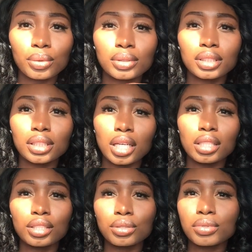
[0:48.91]

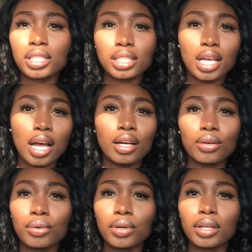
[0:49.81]
Son, you just not
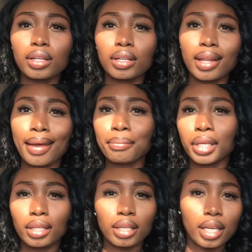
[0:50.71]
going to let
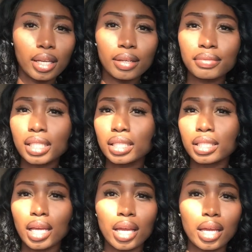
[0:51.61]
me live
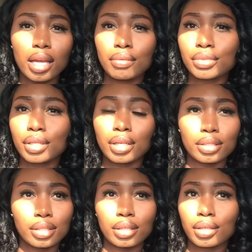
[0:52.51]
today. I'm trying
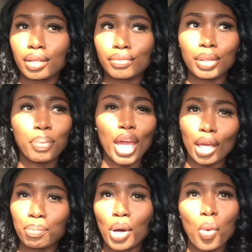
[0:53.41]
to give the
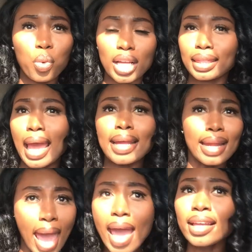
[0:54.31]
people what they
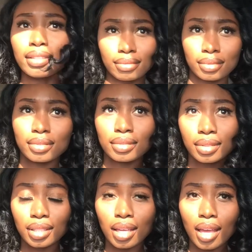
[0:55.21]
need.
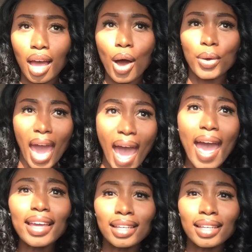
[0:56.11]
Okay?